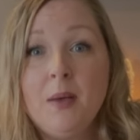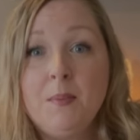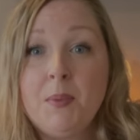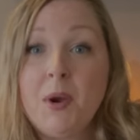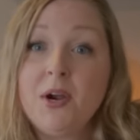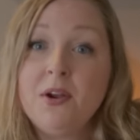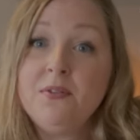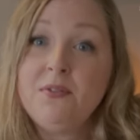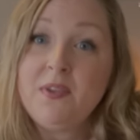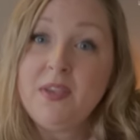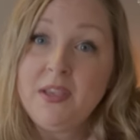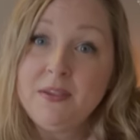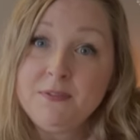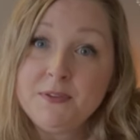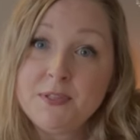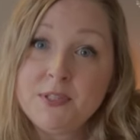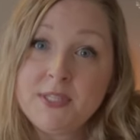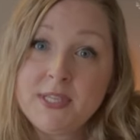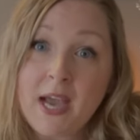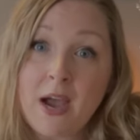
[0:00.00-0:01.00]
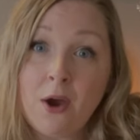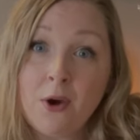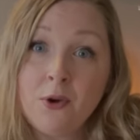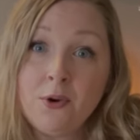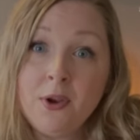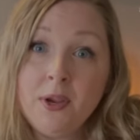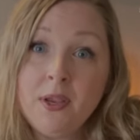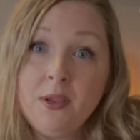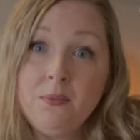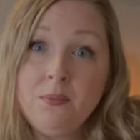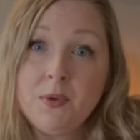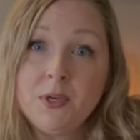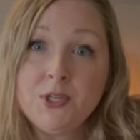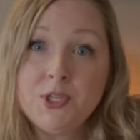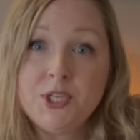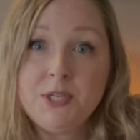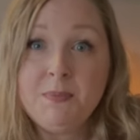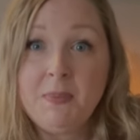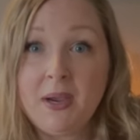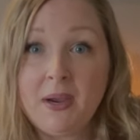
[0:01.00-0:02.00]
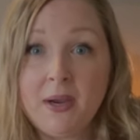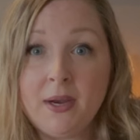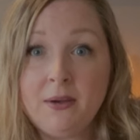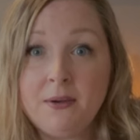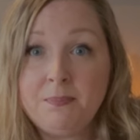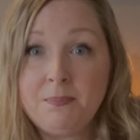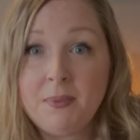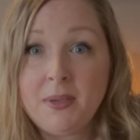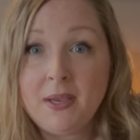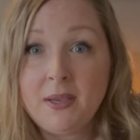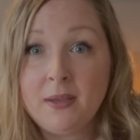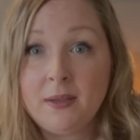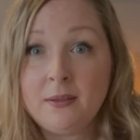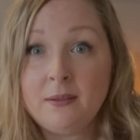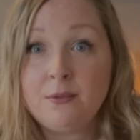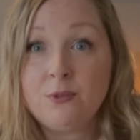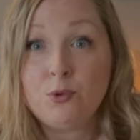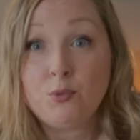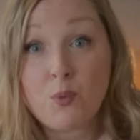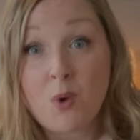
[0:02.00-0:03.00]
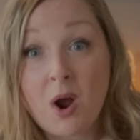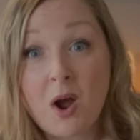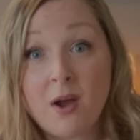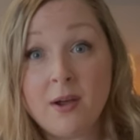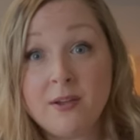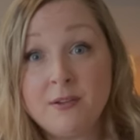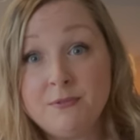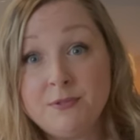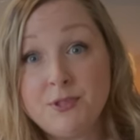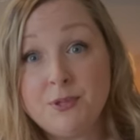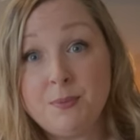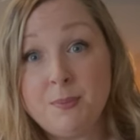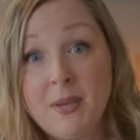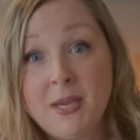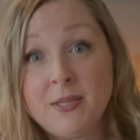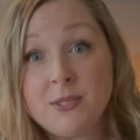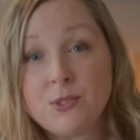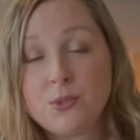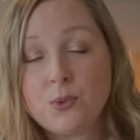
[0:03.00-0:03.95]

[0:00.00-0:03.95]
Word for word: part of Eva's dowry when she married, being the rock of Dunamase